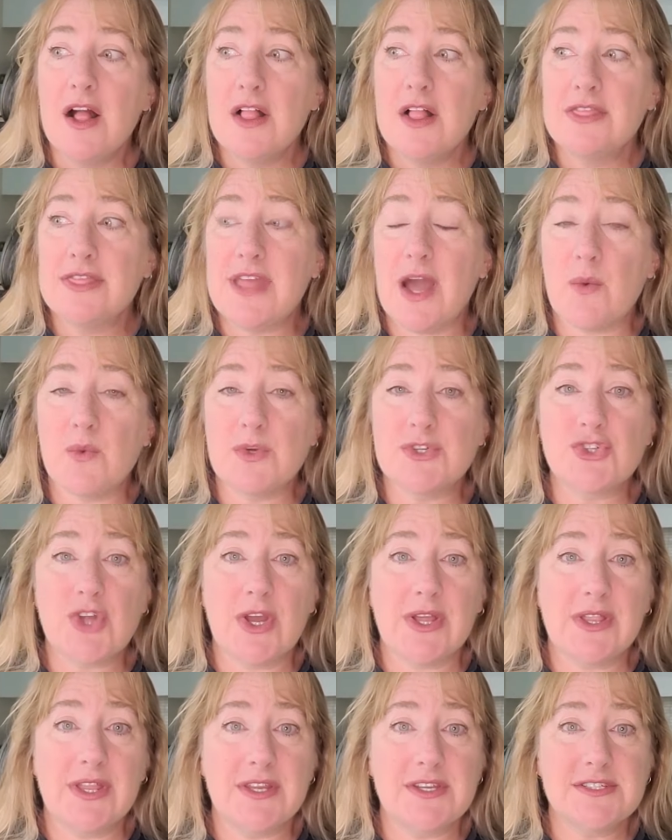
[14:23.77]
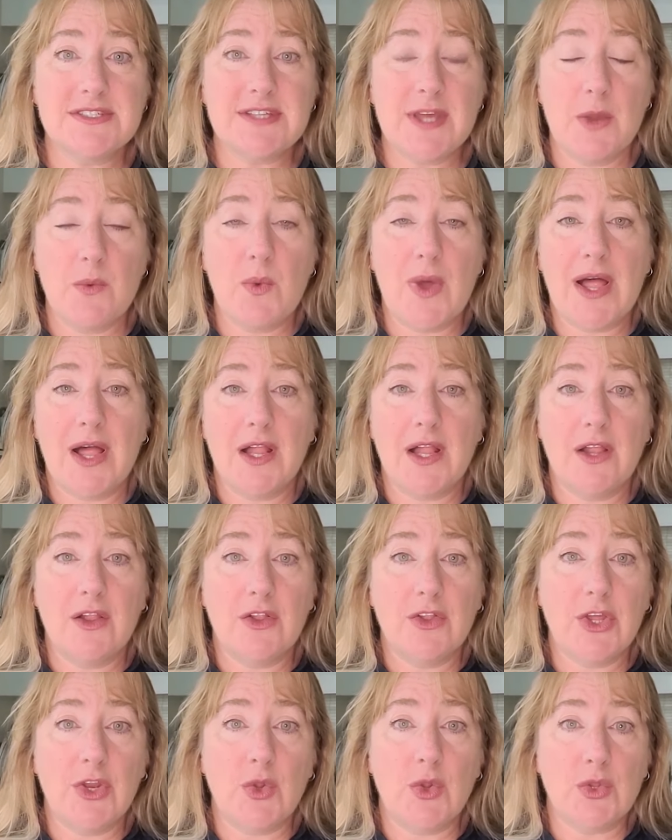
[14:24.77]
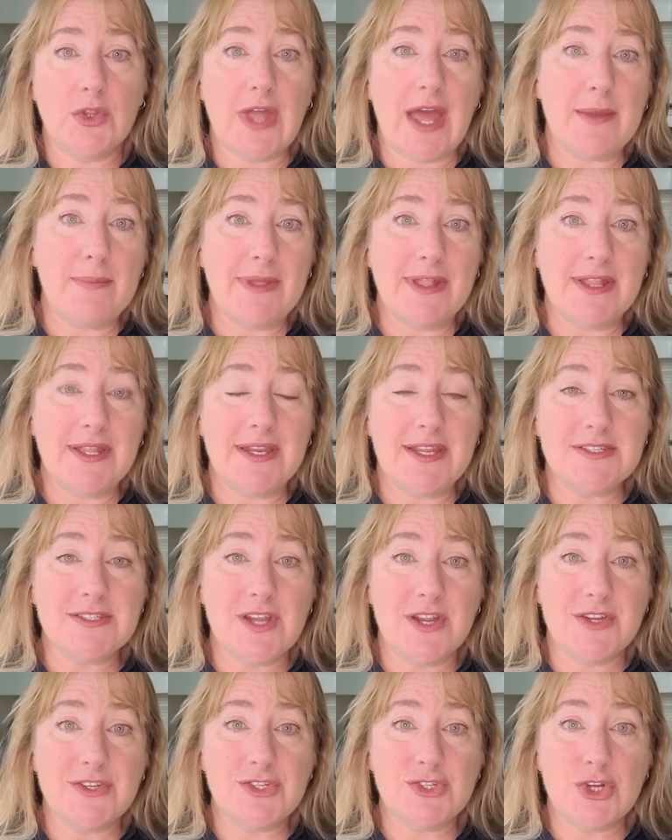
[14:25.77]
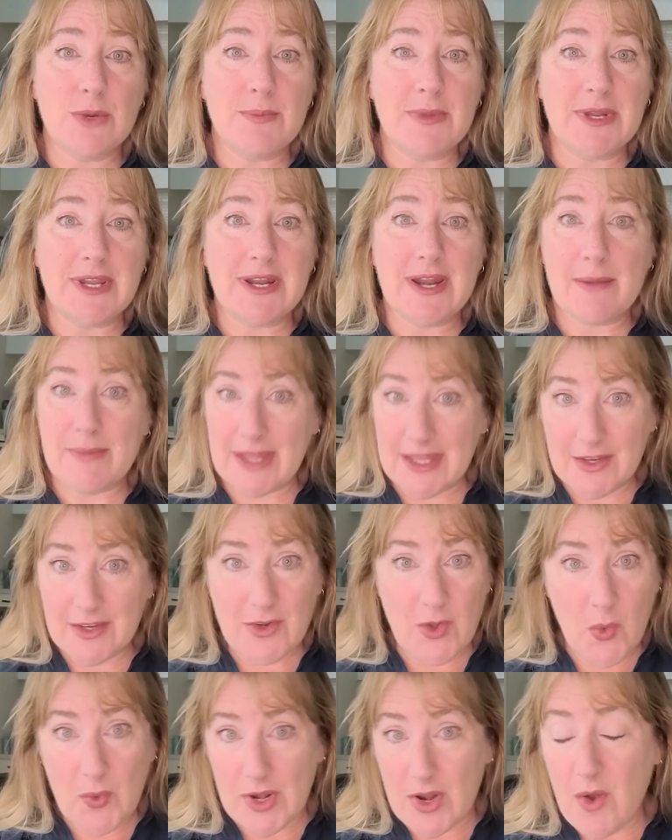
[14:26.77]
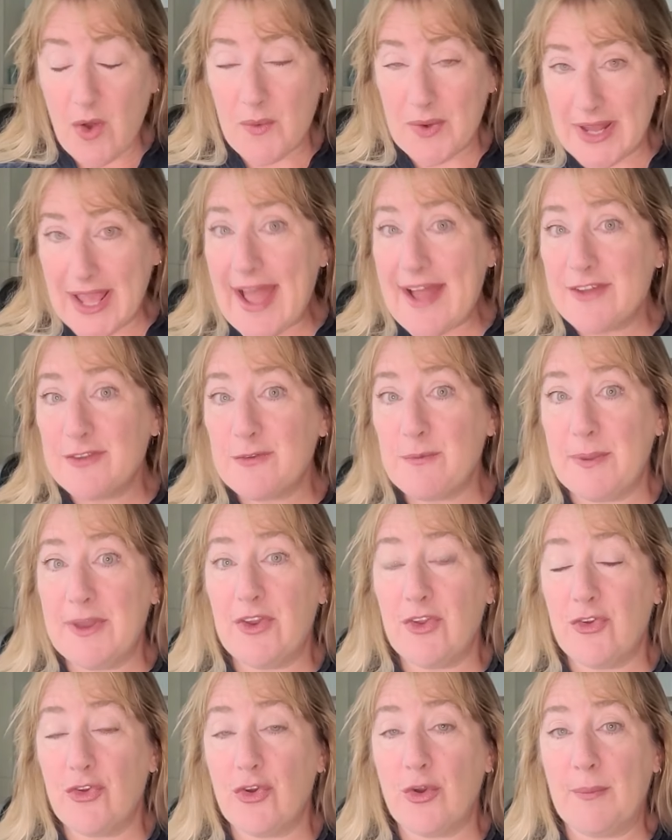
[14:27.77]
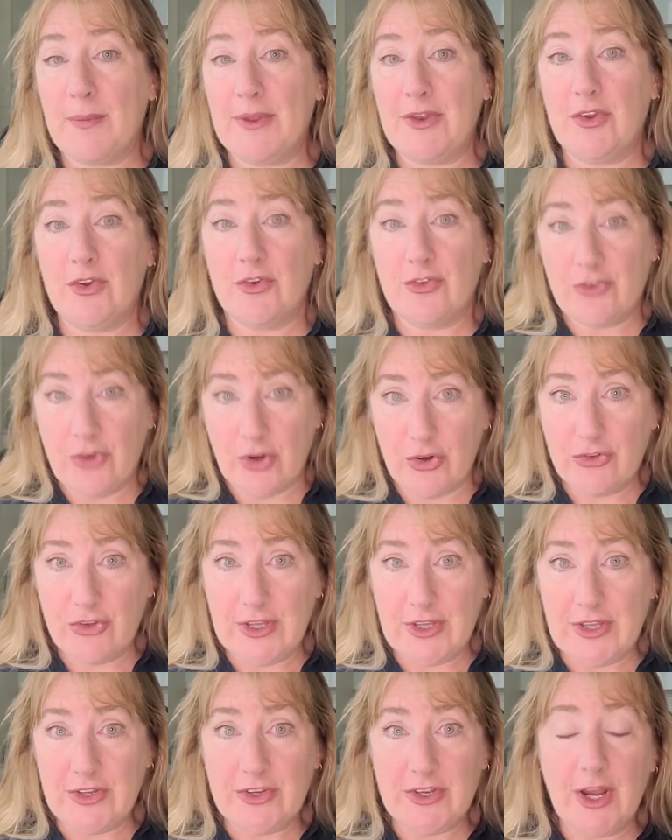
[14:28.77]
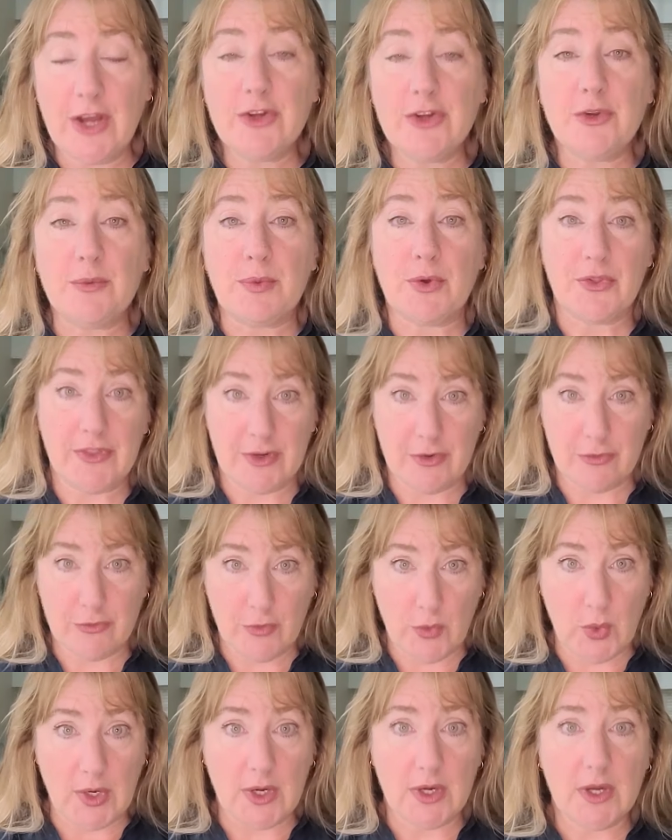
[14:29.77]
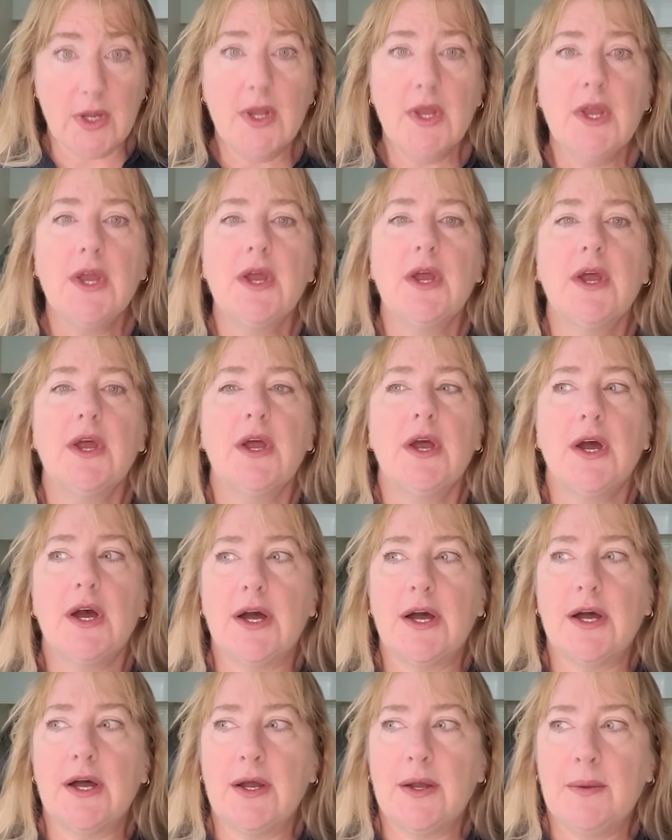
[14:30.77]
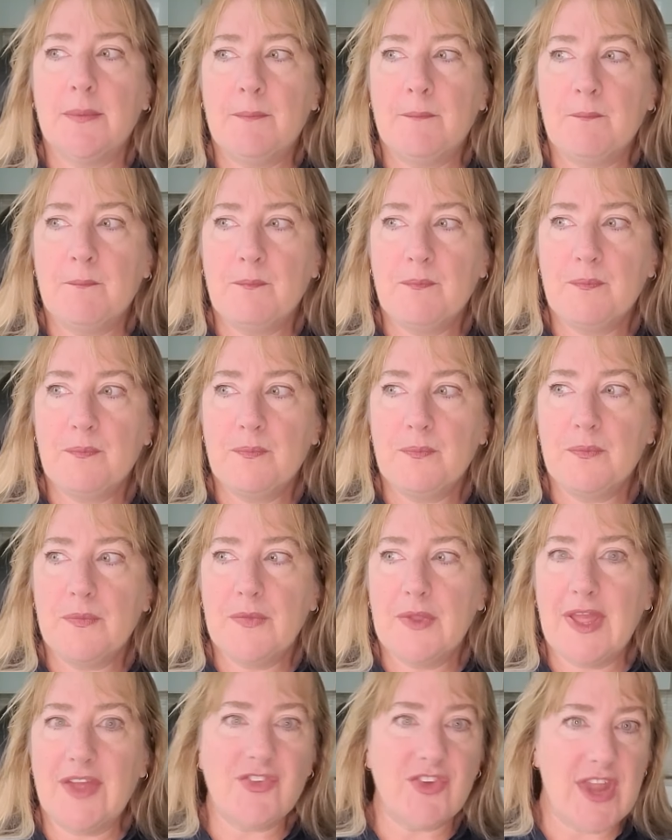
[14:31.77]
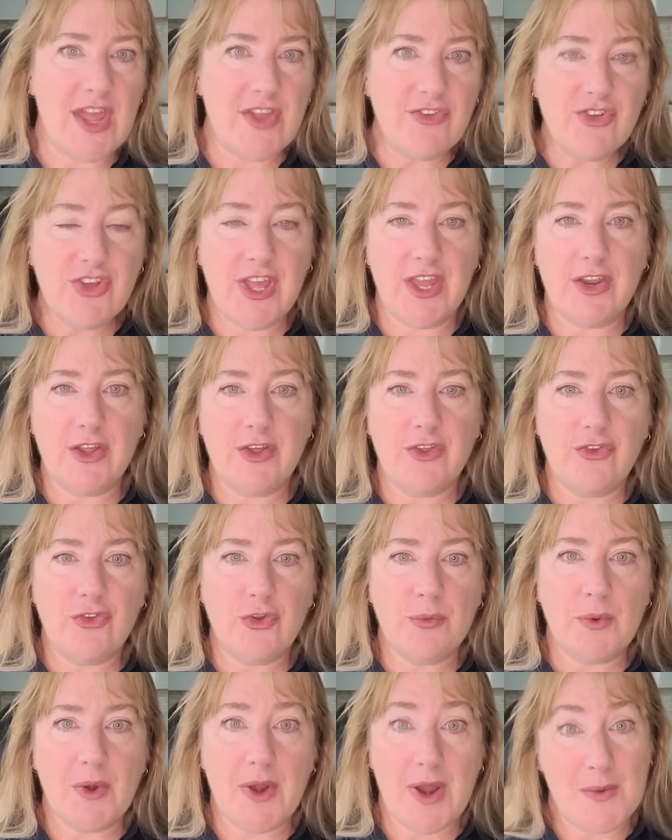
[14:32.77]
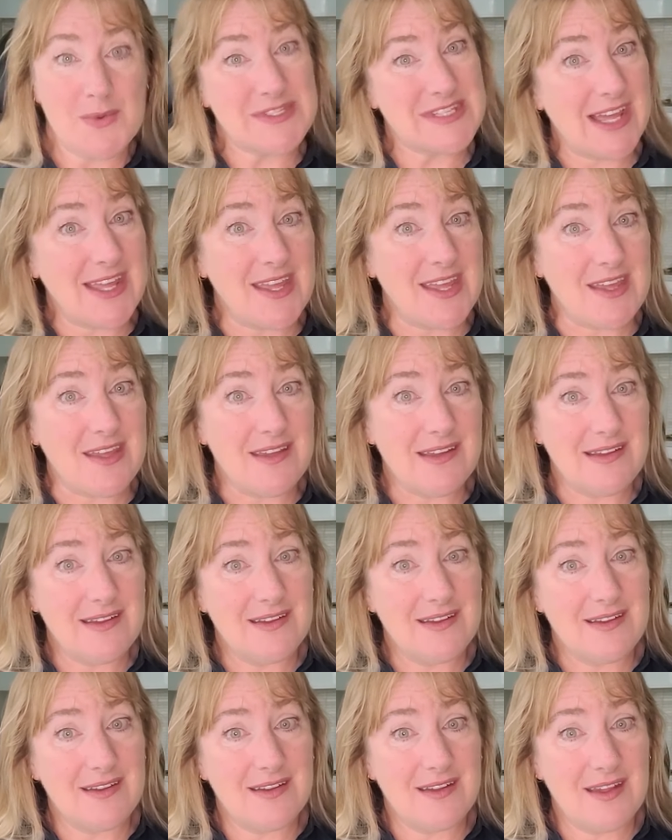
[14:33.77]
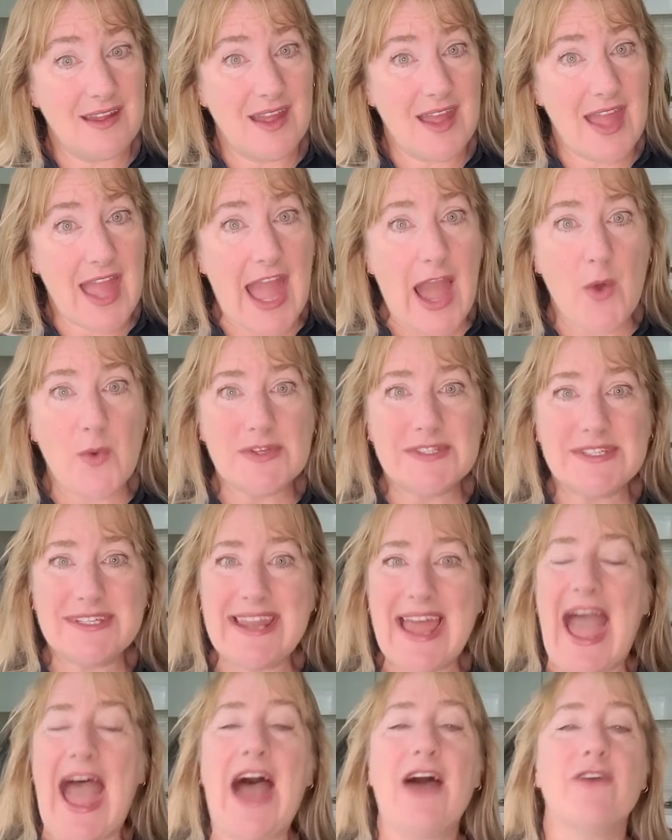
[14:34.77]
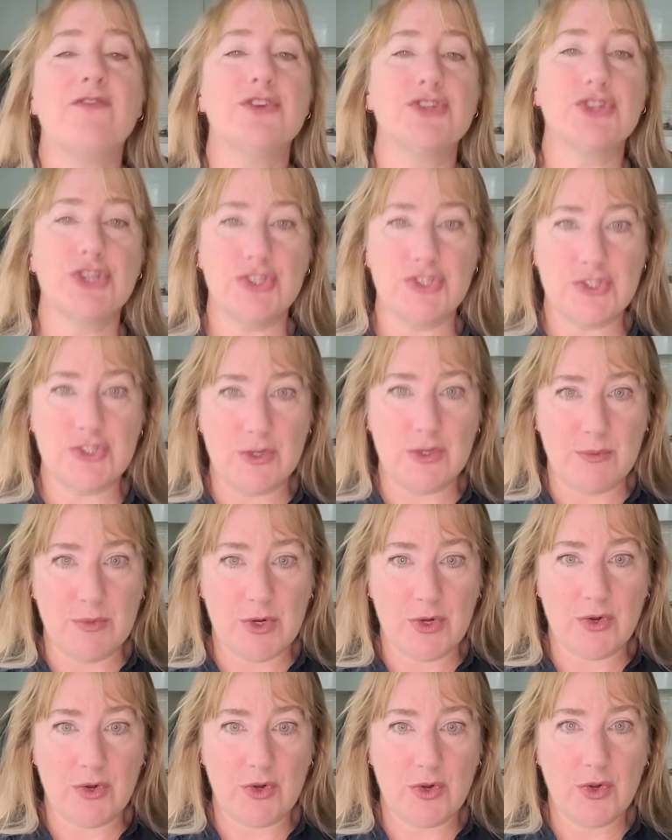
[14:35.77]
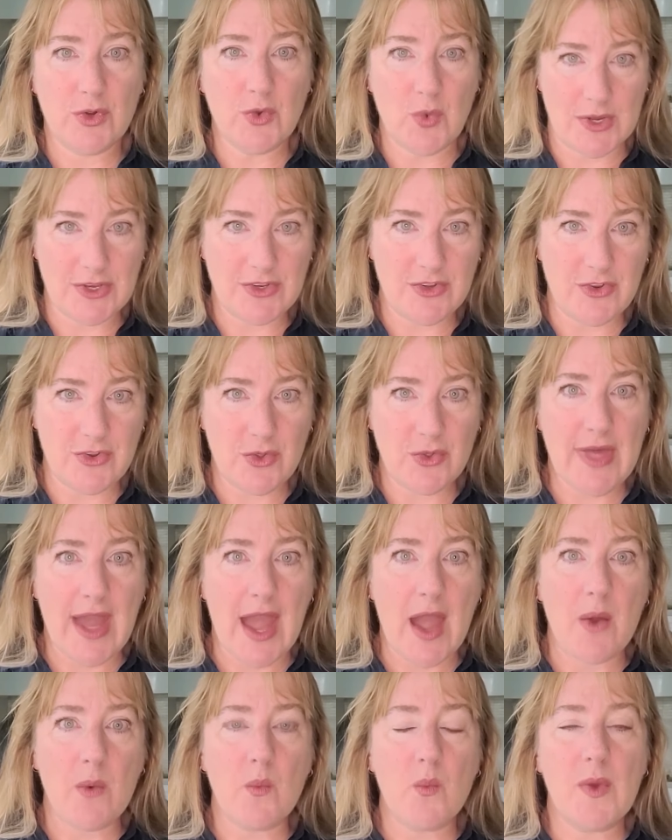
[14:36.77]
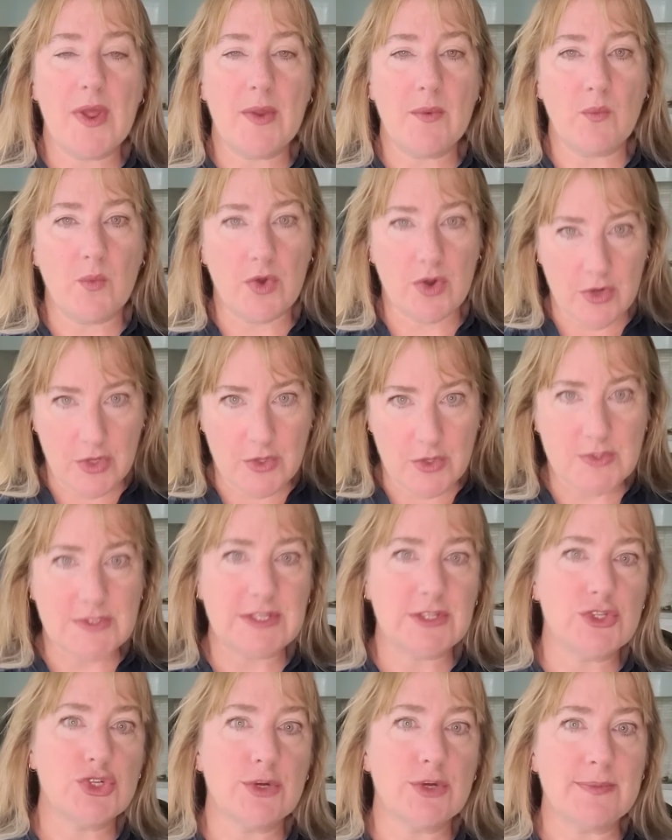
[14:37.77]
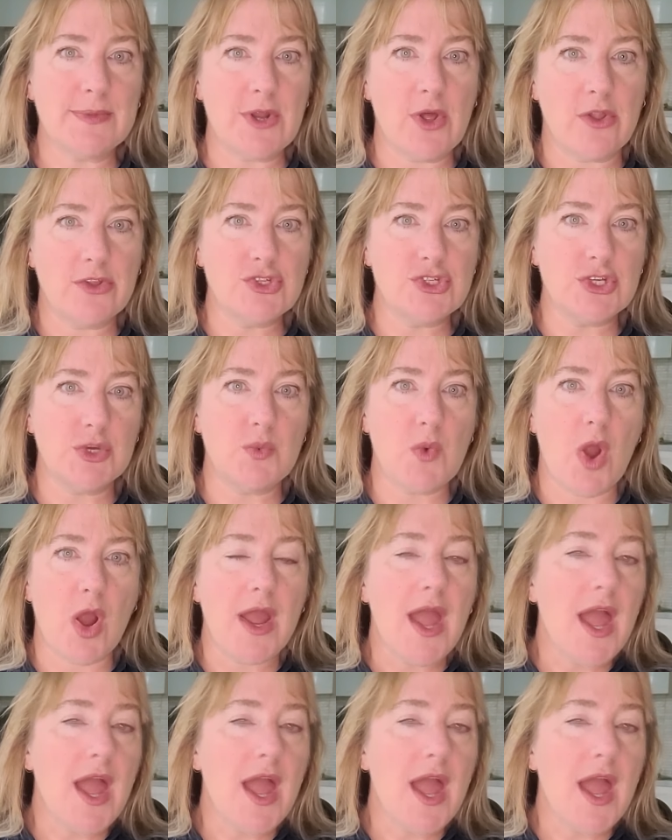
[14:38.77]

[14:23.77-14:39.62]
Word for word: that was struggling to say, well, you know, liability is not determined. And I'm like, no, it already has been determined. You're charging a deductible, therefore. Um, as an educated consumer, I was lucky. How is an average consumer going to do that when we're using the terminology wrong?